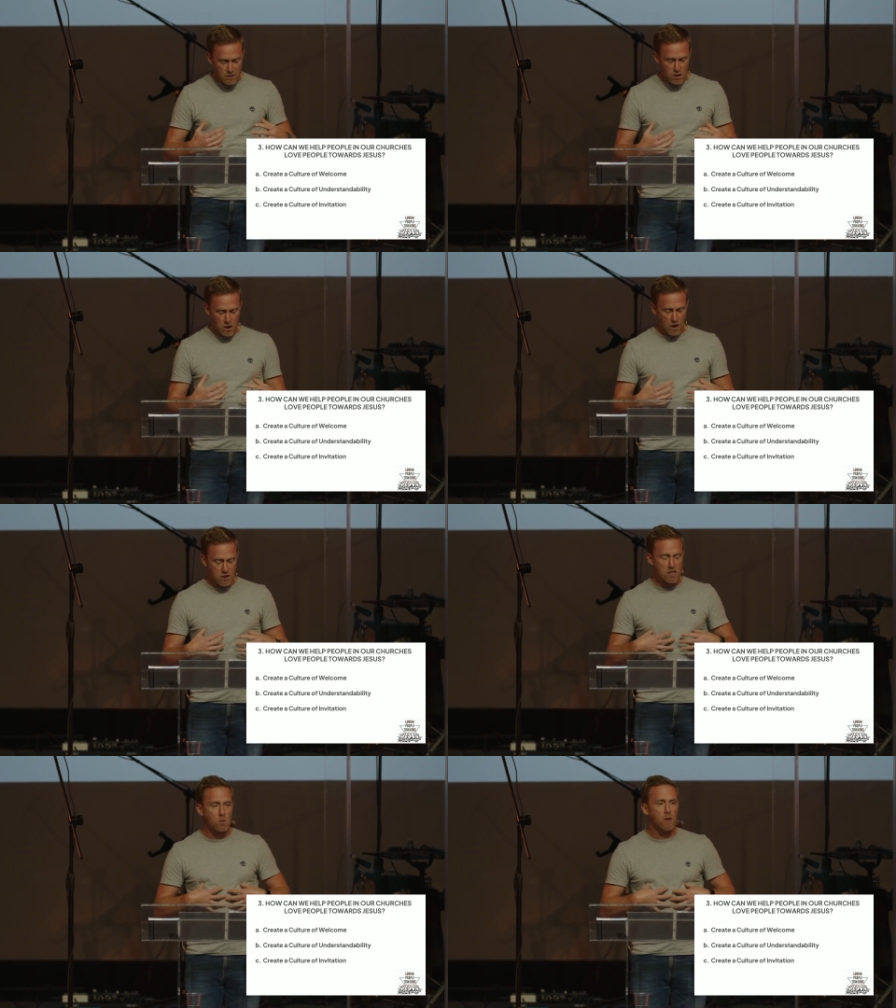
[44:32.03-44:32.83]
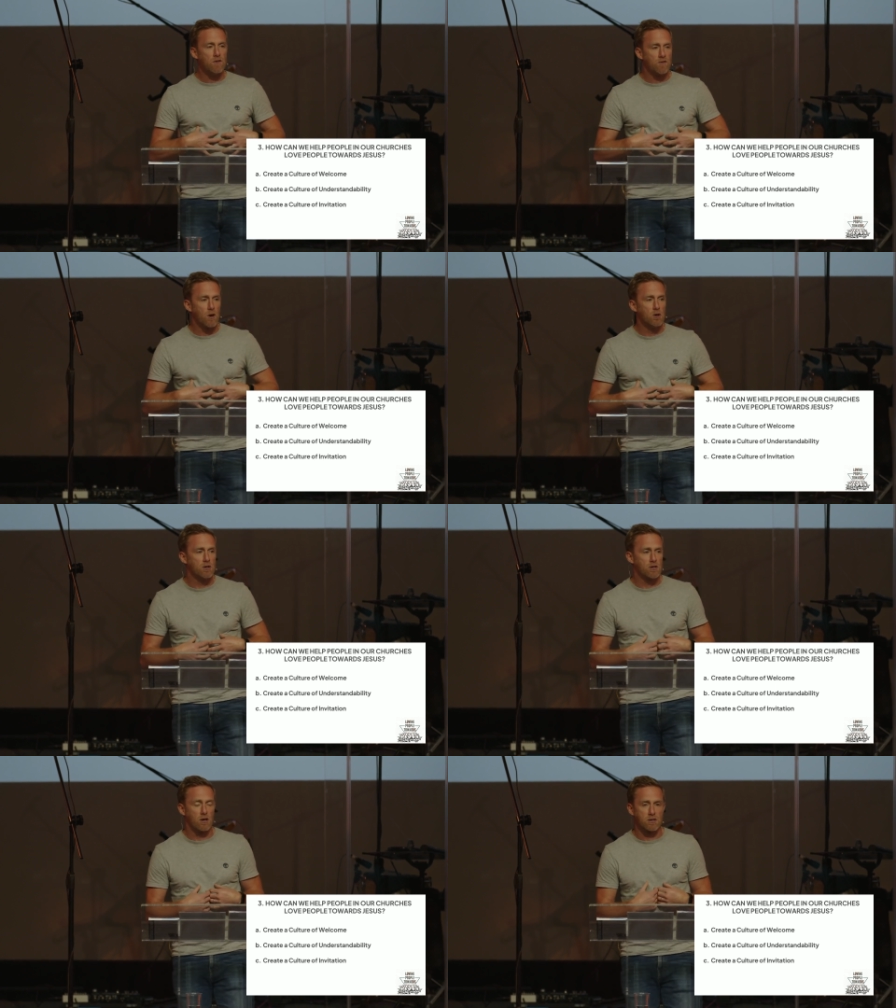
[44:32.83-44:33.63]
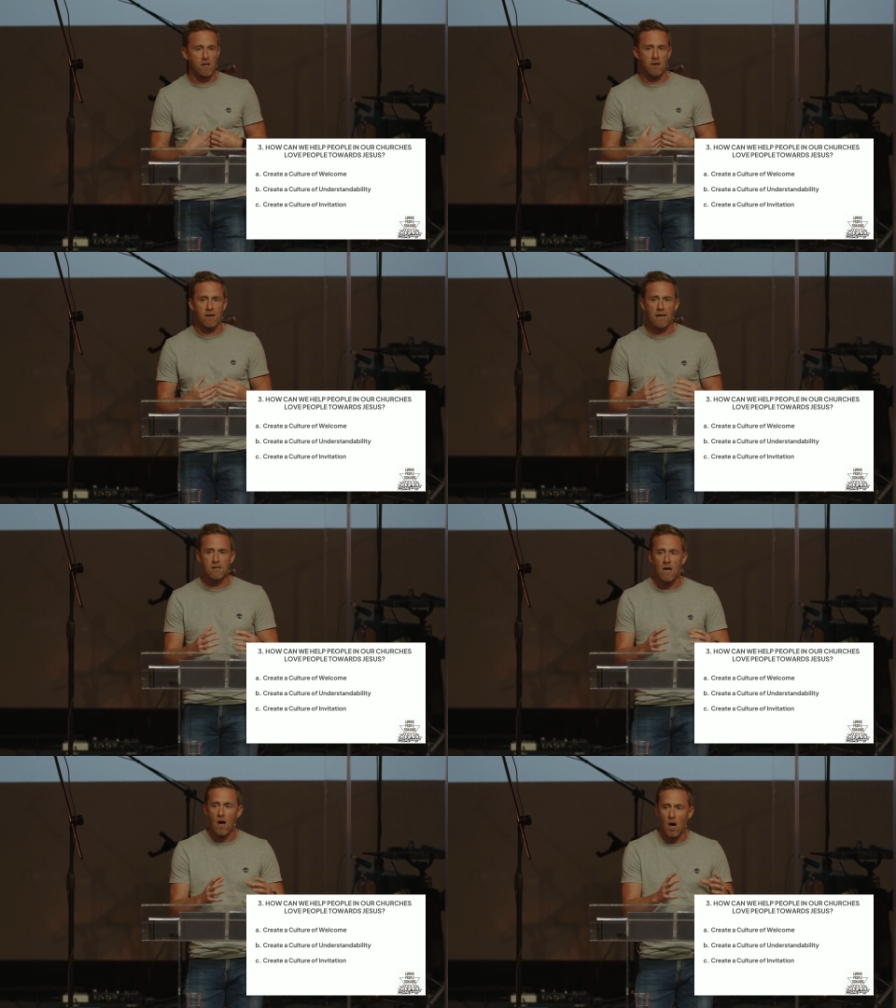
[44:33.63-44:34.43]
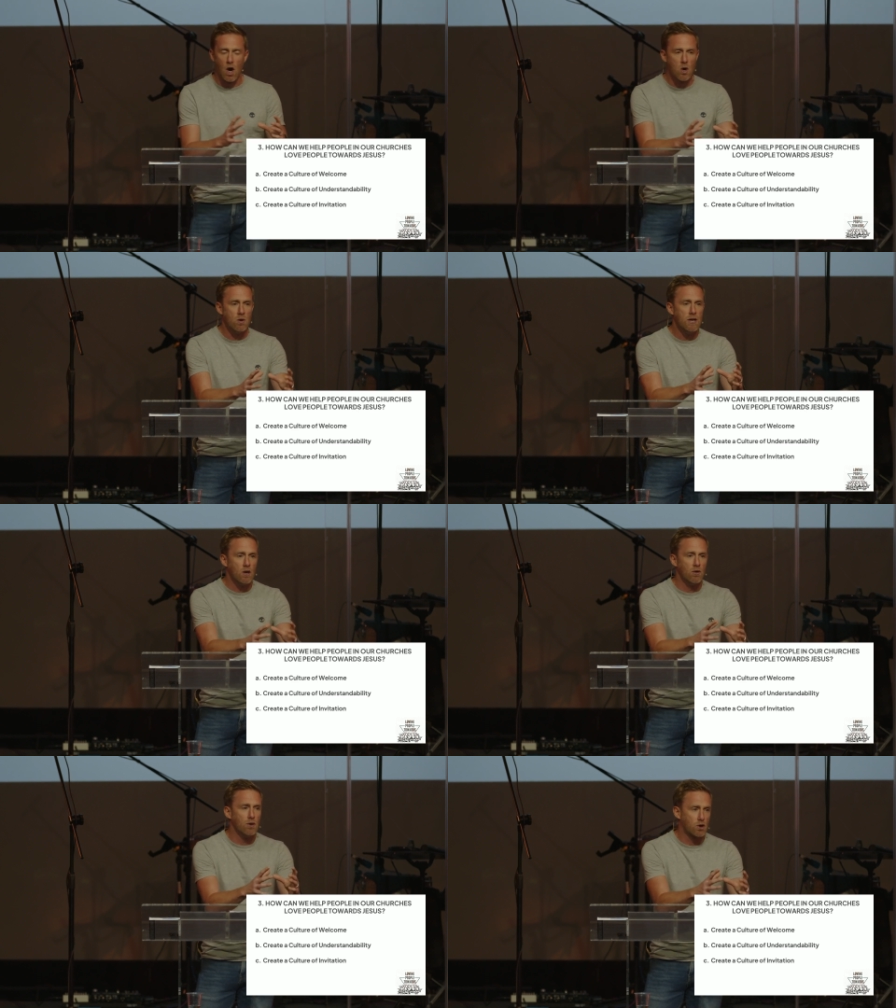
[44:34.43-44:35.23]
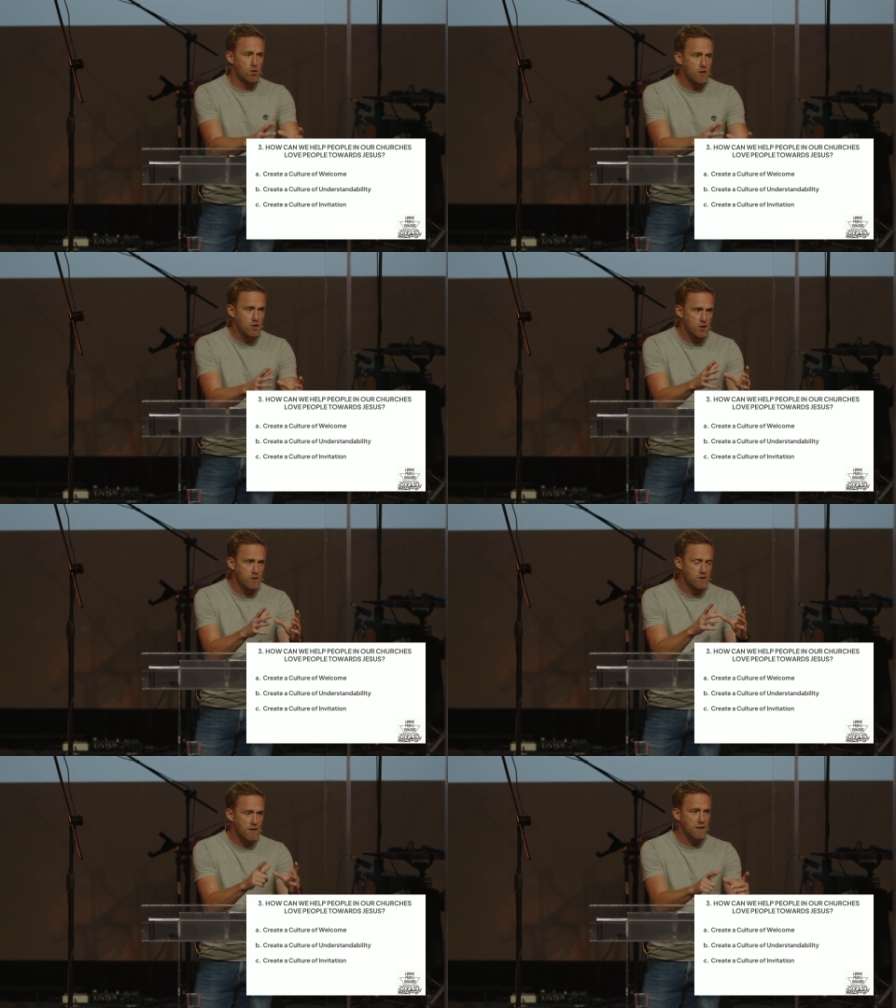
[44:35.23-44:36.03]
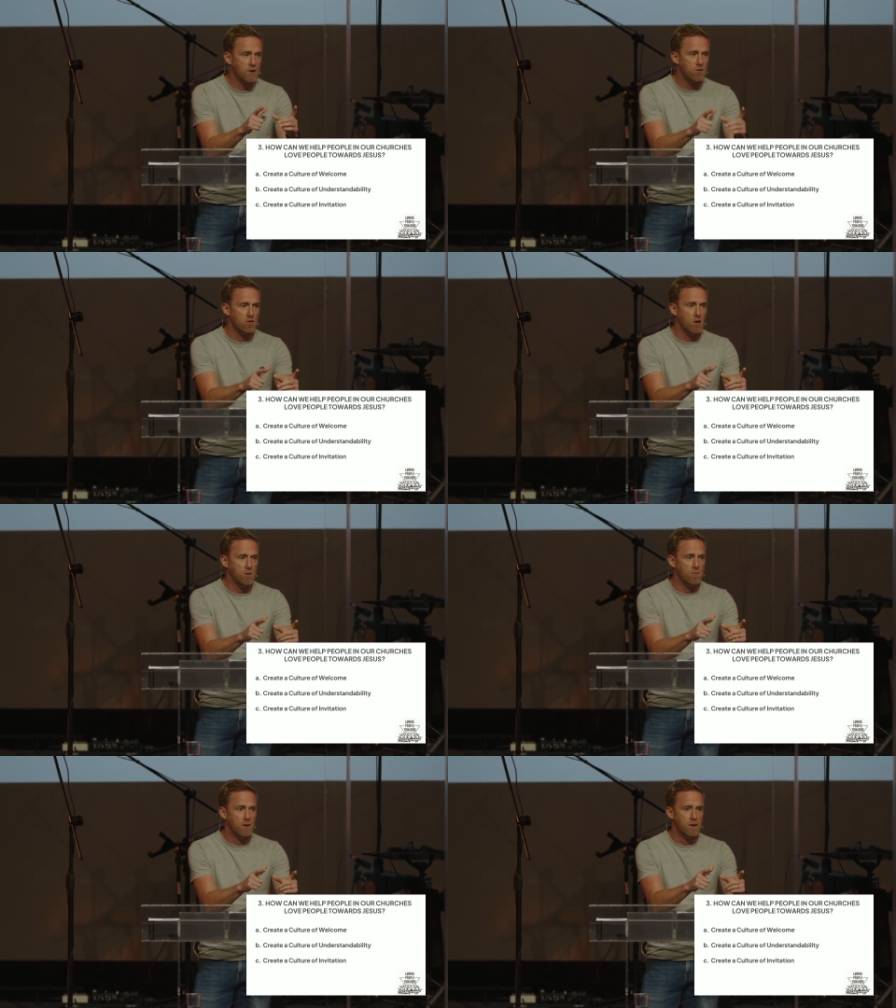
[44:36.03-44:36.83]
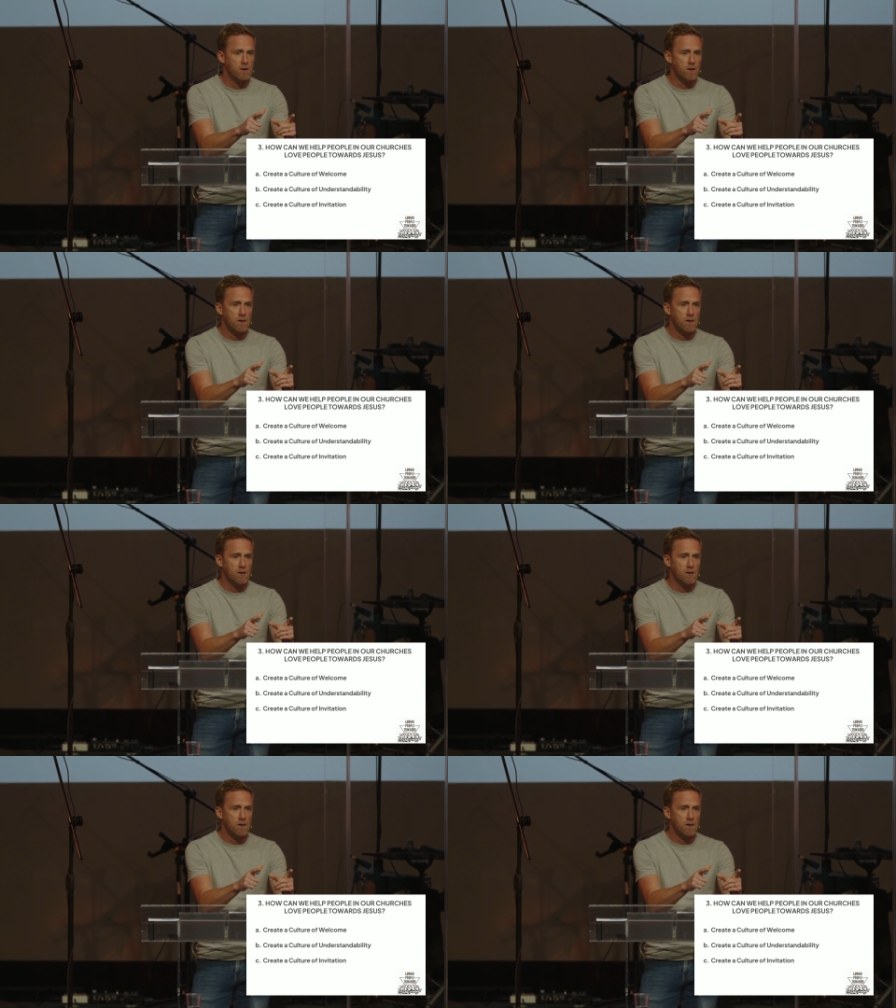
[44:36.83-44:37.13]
as churches, we focus our Sundays only on the Christians in the room,